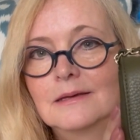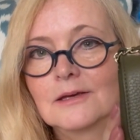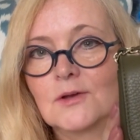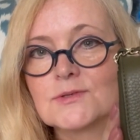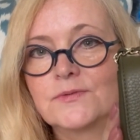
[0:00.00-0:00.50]

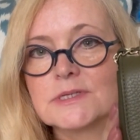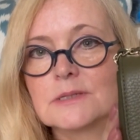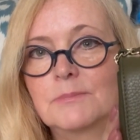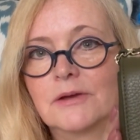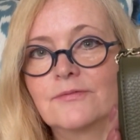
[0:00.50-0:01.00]
go to
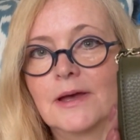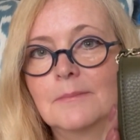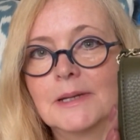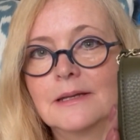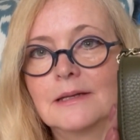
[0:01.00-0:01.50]
visit my
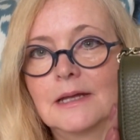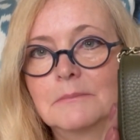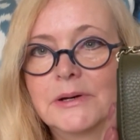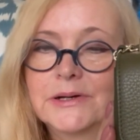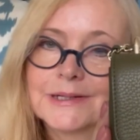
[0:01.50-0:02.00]
family in
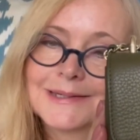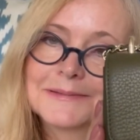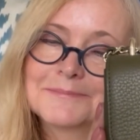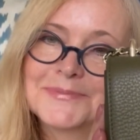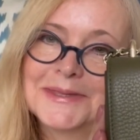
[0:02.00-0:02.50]
Denmark
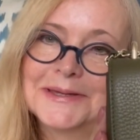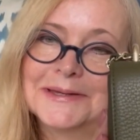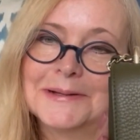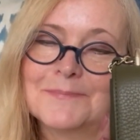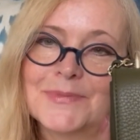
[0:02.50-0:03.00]

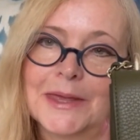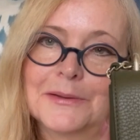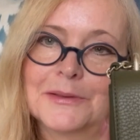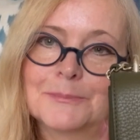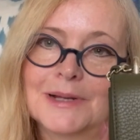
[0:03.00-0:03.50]
and
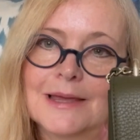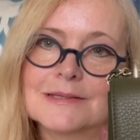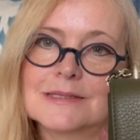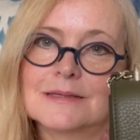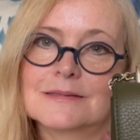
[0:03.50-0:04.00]
other
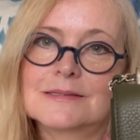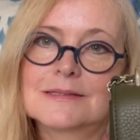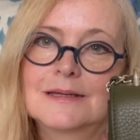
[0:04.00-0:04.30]
places,